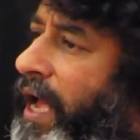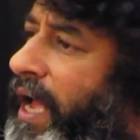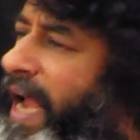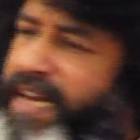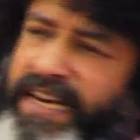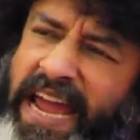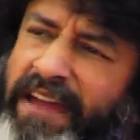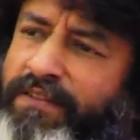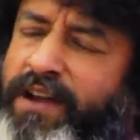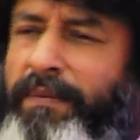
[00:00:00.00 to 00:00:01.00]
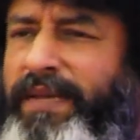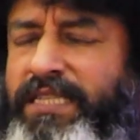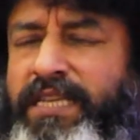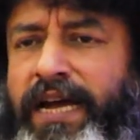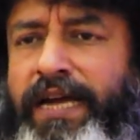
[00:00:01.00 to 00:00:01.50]
"Hey Dave, come
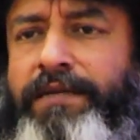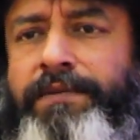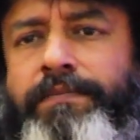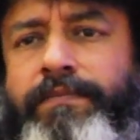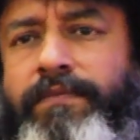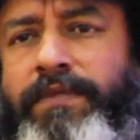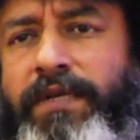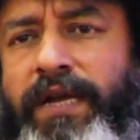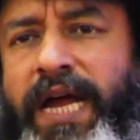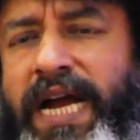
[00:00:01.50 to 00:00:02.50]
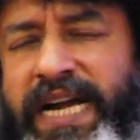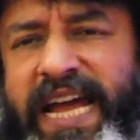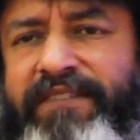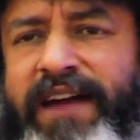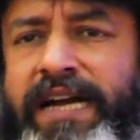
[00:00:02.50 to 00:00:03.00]
inside."
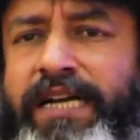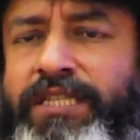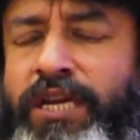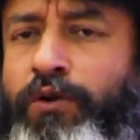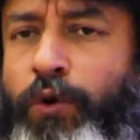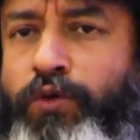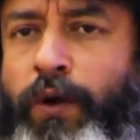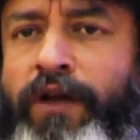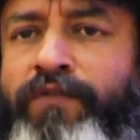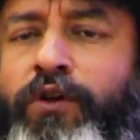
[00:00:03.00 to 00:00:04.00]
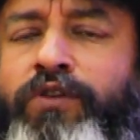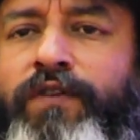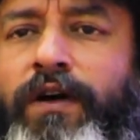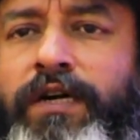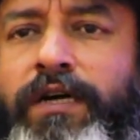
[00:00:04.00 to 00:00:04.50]
Dave Anderson, who was one of those
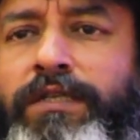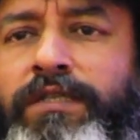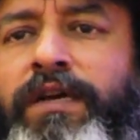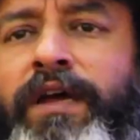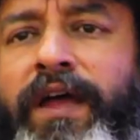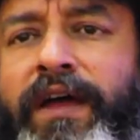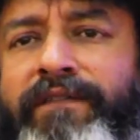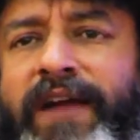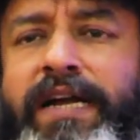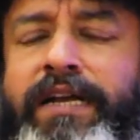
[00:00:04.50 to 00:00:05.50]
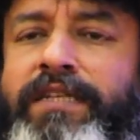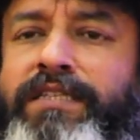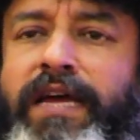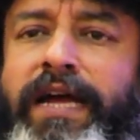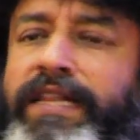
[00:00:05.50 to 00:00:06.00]
workers, went
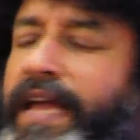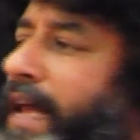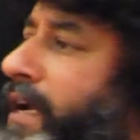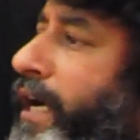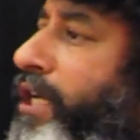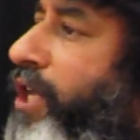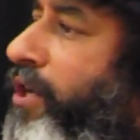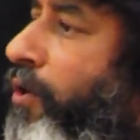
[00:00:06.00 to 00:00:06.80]
inside the air-conditioned